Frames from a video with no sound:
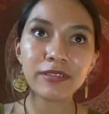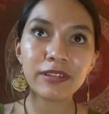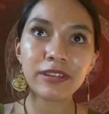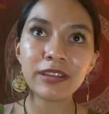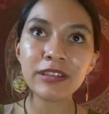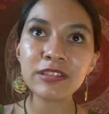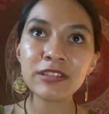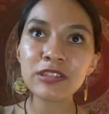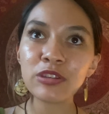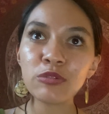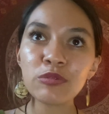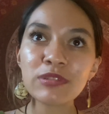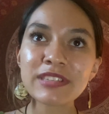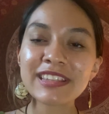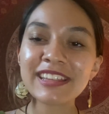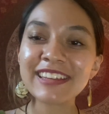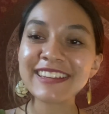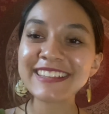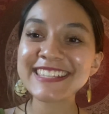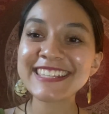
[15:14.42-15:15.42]
is
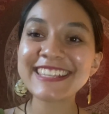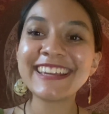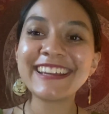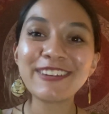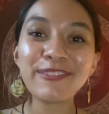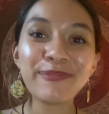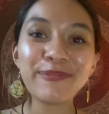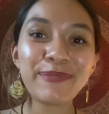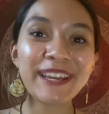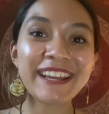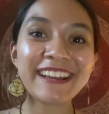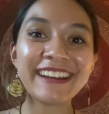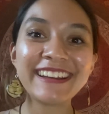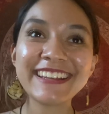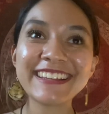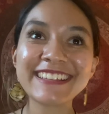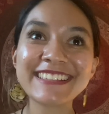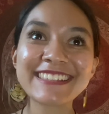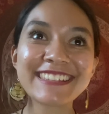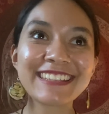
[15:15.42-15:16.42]
useless
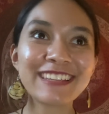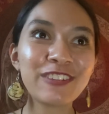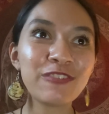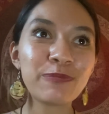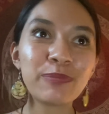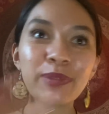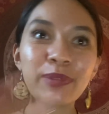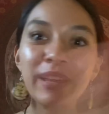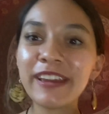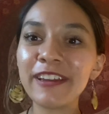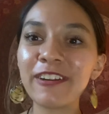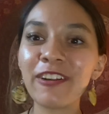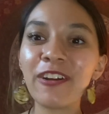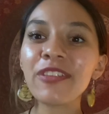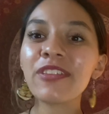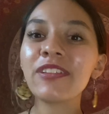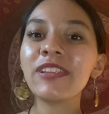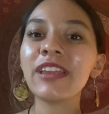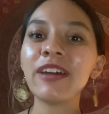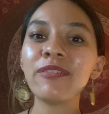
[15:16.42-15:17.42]
because you've played all
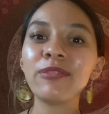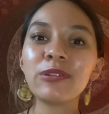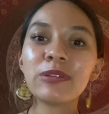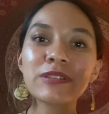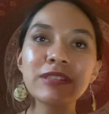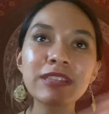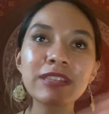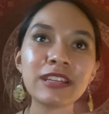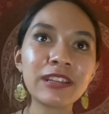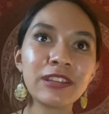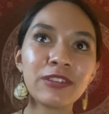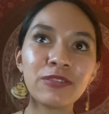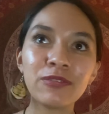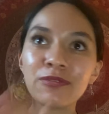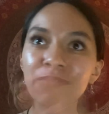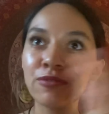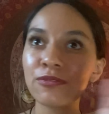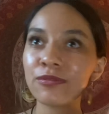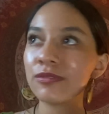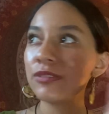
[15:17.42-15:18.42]
the levels and
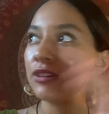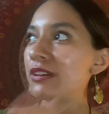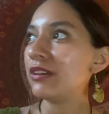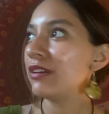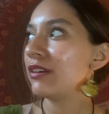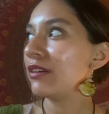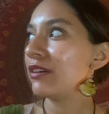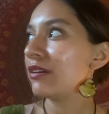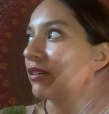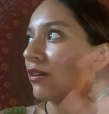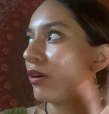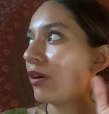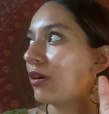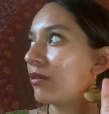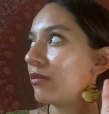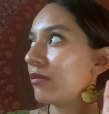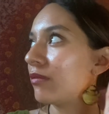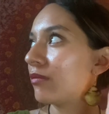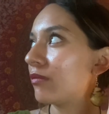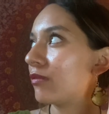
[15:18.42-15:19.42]
you've
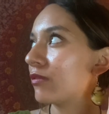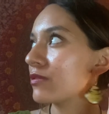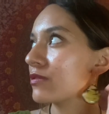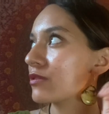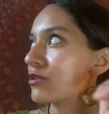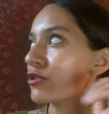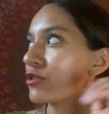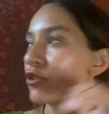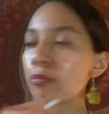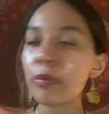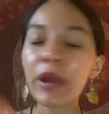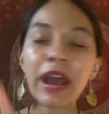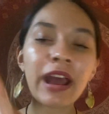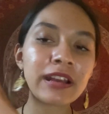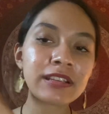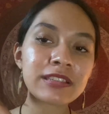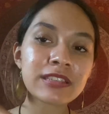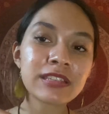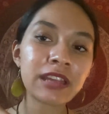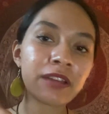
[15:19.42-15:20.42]

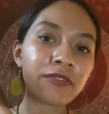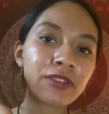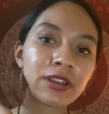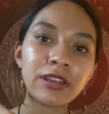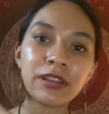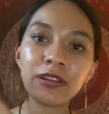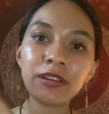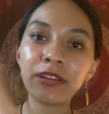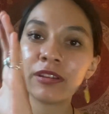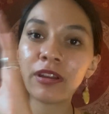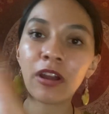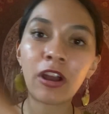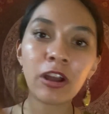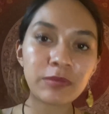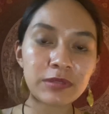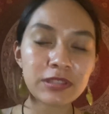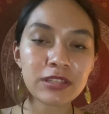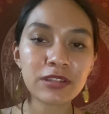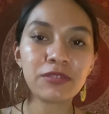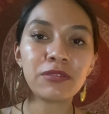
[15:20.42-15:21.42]
surpassed every
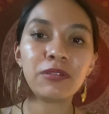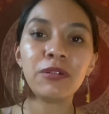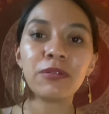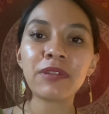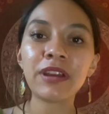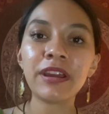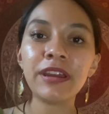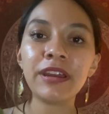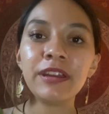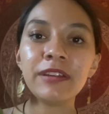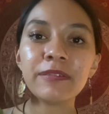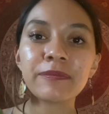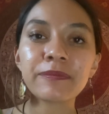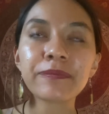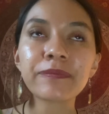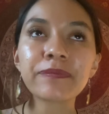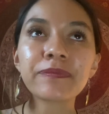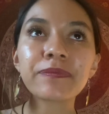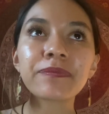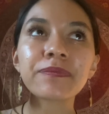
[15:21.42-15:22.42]
obstacle, right?
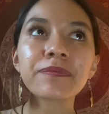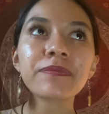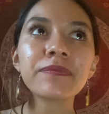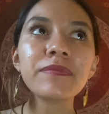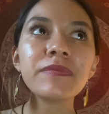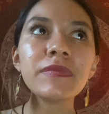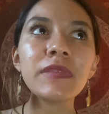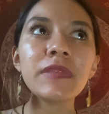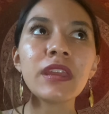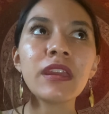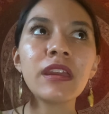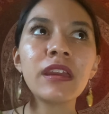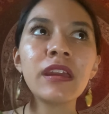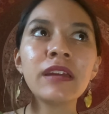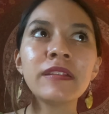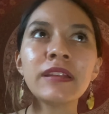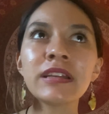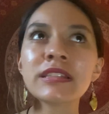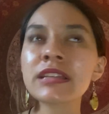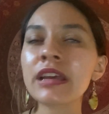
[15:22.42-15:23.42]

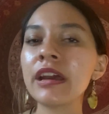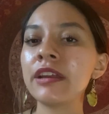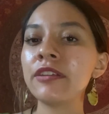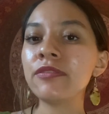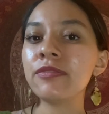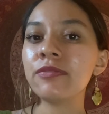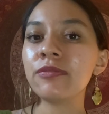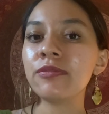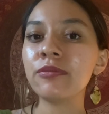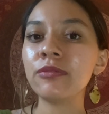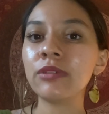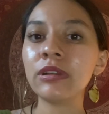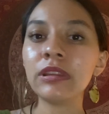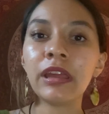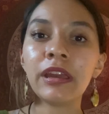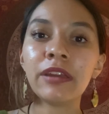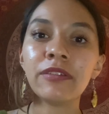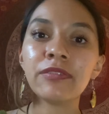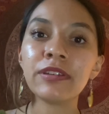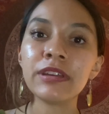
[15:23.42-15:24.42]
And that's kind of what
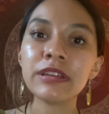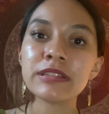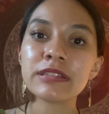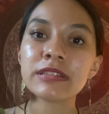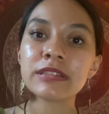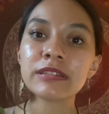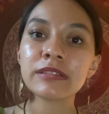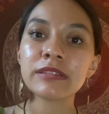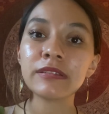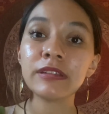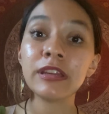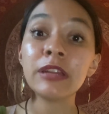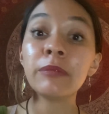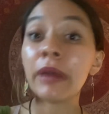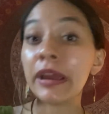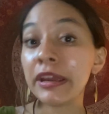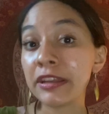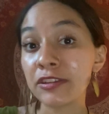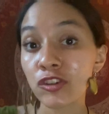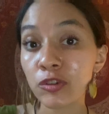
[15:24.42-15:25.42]
life is, in my
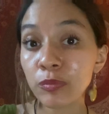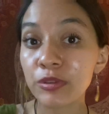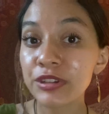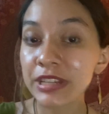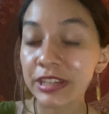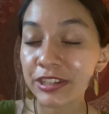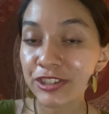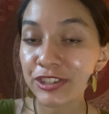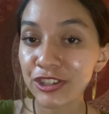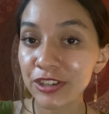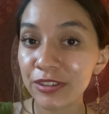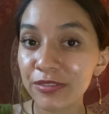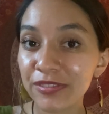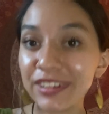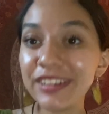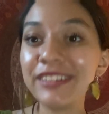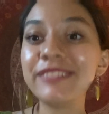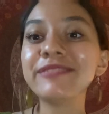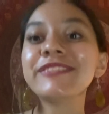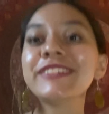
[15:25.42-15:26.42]
interpretation of it.
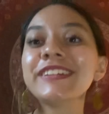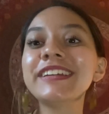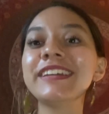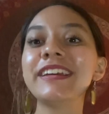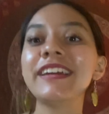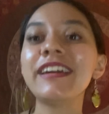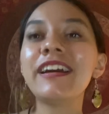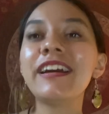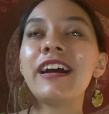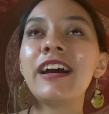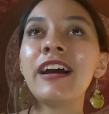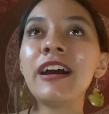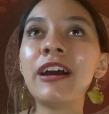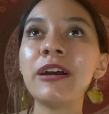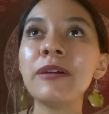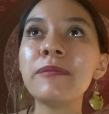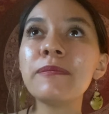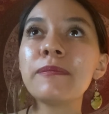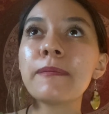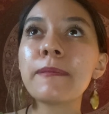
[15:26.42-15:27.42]

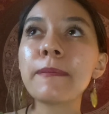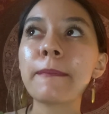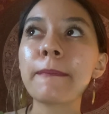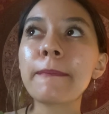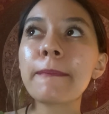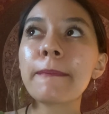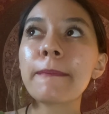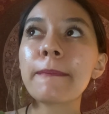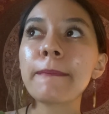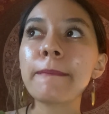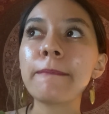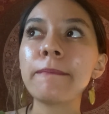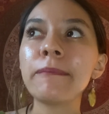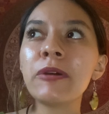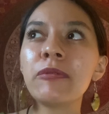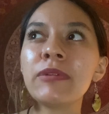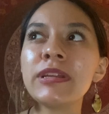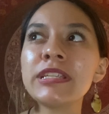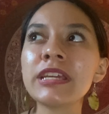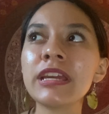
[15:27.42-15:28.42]
But
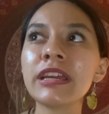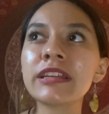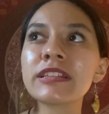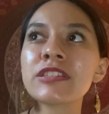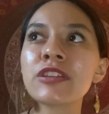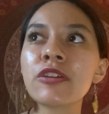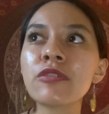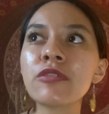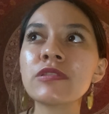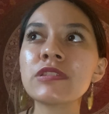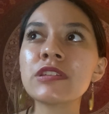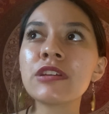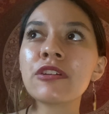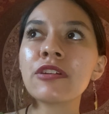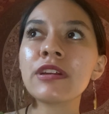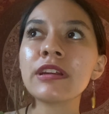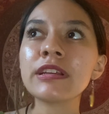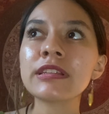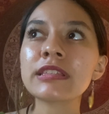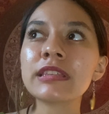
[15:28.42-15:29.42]
we take it so
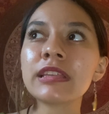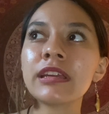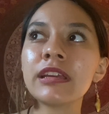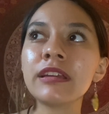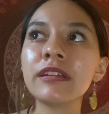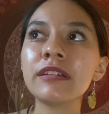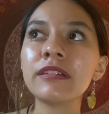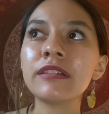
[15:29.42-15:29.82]
seriously.